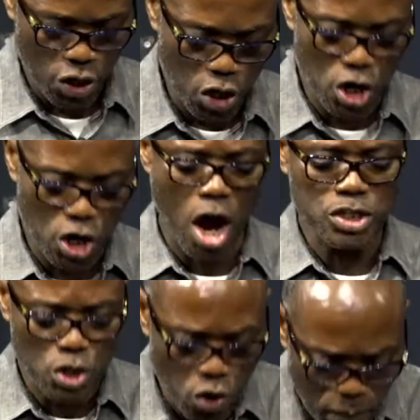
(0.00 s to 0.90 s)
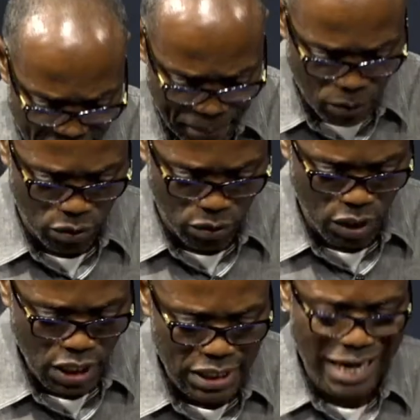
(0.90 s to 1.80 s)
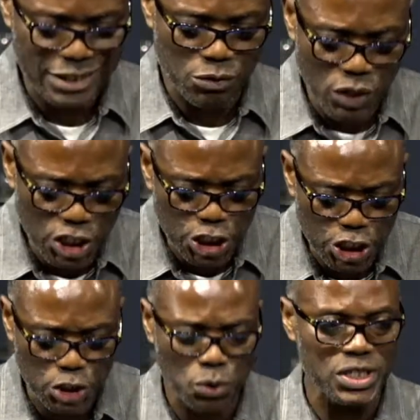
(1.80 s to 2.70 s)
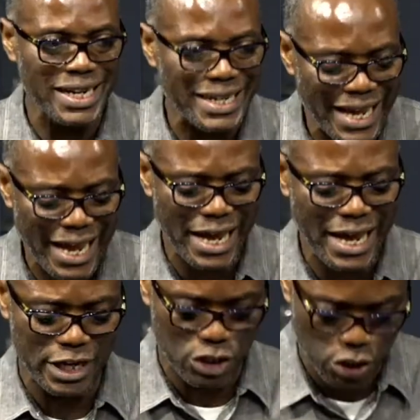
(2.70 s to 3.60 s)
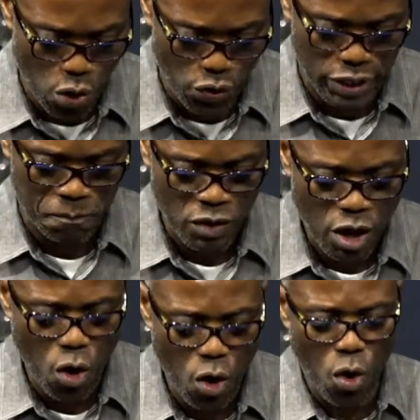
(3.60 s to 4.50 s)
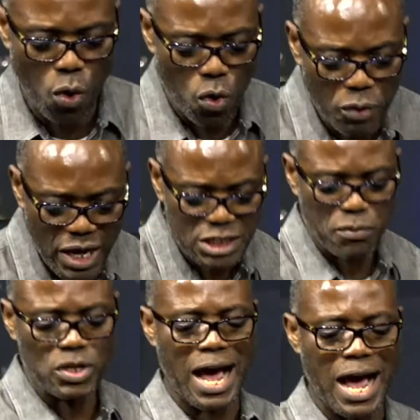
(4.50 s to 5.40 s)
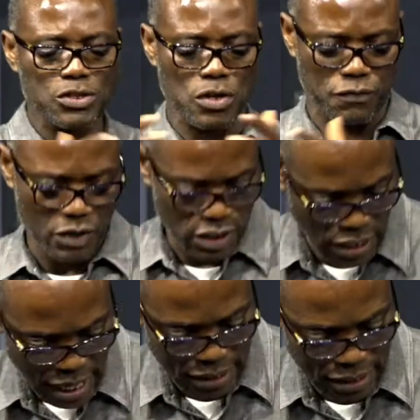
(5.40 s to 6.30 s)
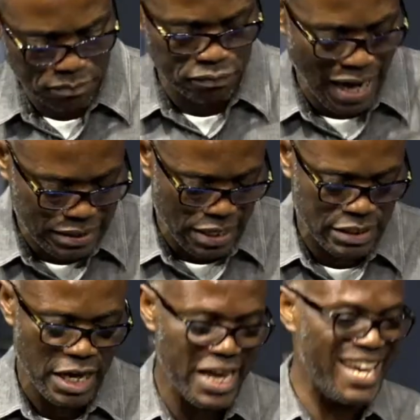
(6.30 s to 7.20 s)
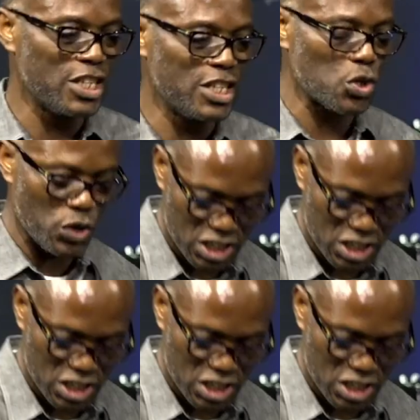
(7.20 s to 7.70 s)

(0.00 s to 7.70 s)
God's own people, that we should declare his glory, whom he has brought out of darkness into his